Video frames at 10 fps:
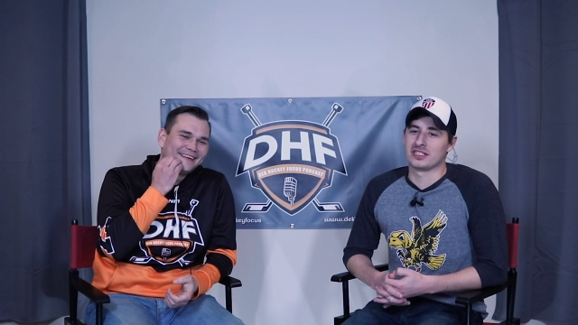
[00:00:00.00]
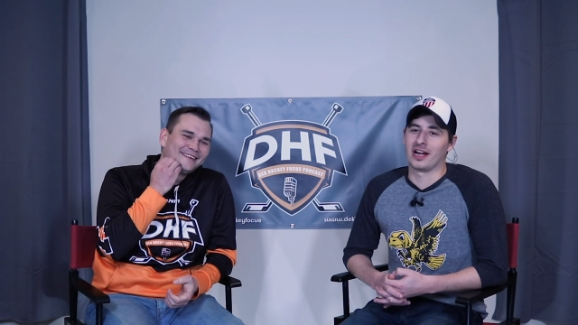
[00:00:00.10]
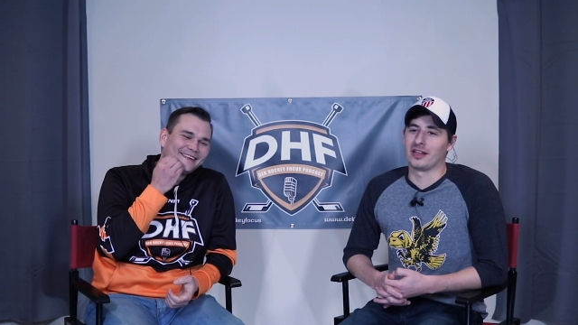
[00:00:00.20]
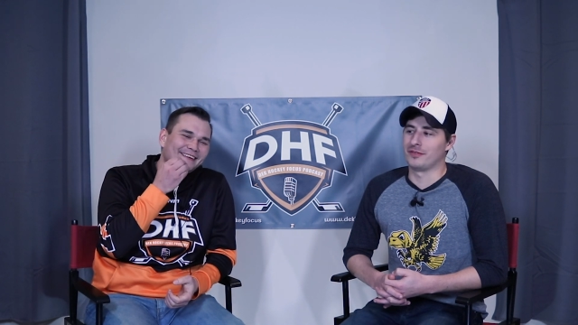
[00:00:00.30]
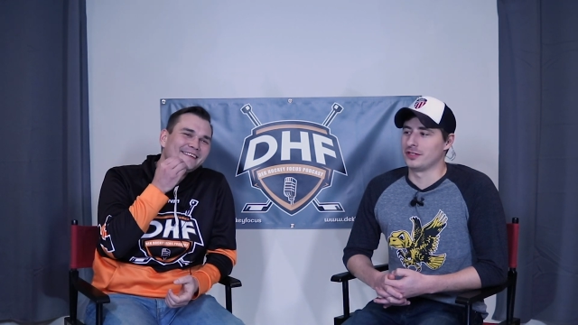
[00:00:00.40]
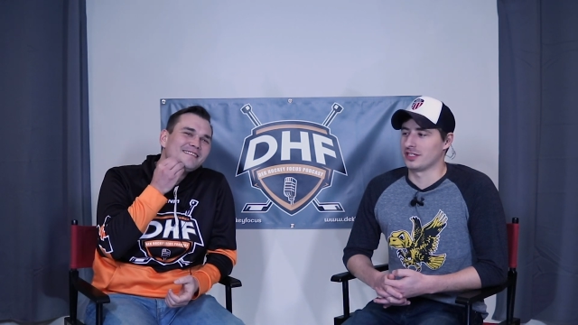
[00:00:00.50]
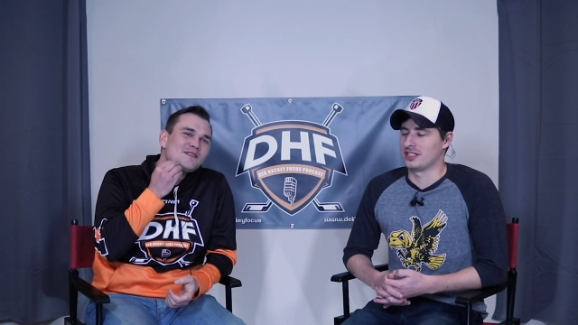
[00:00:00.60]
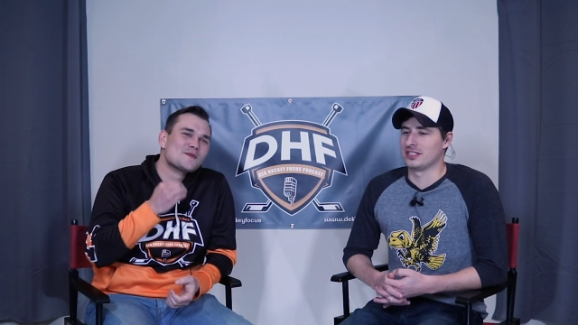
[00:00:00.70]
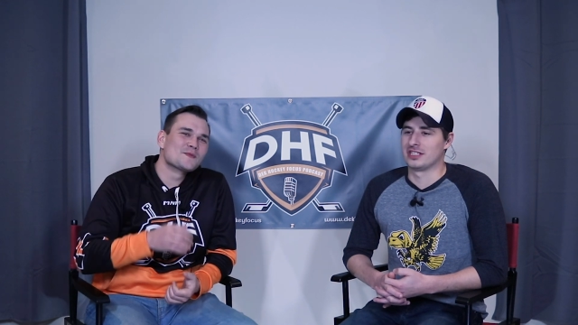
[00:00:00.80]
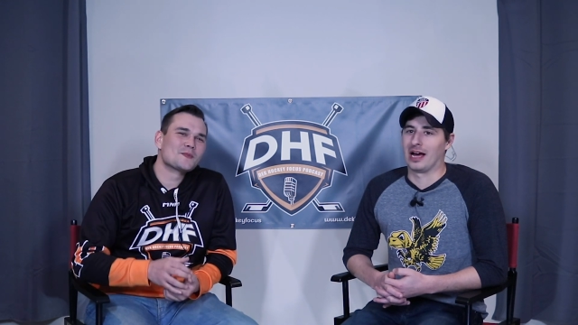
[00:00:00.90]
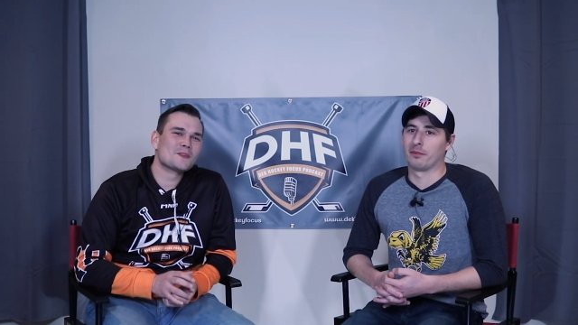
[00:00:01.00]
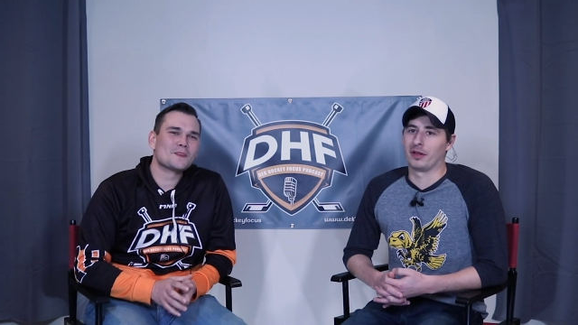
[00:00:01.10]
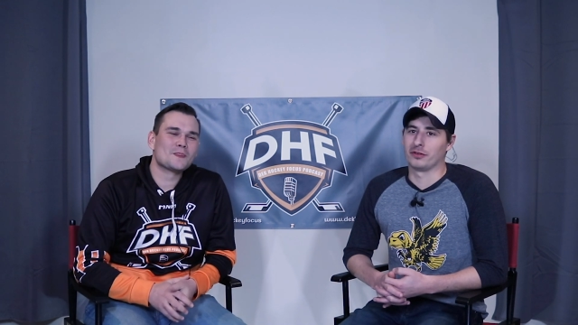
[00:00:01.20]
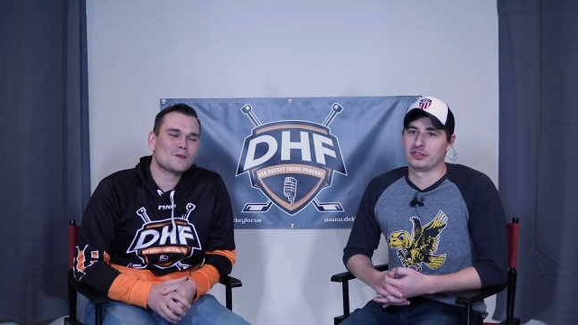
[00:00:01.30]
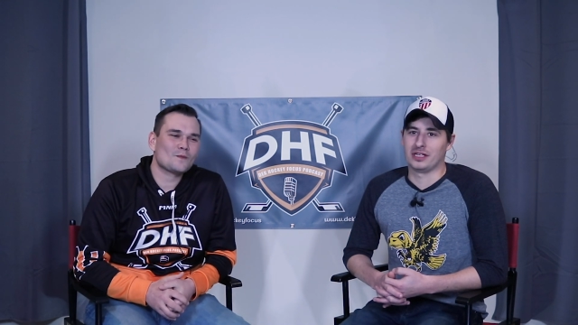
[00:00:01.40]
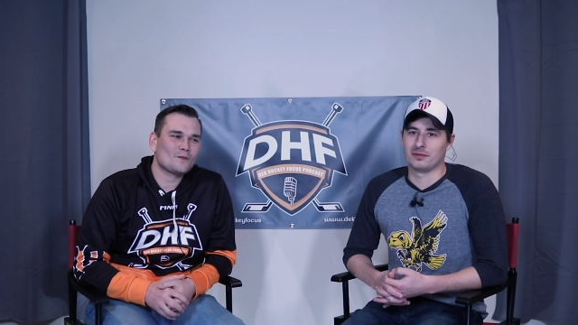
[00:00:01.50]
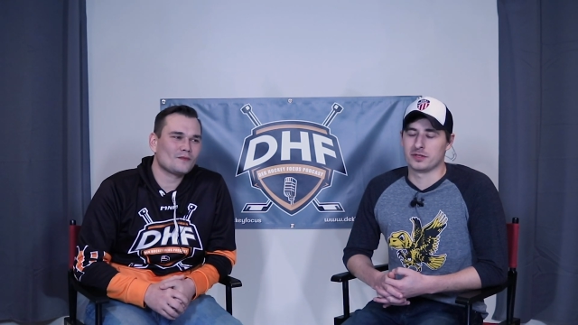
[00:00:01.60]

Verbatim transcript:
Speaker 1: It's not even just these top level teams.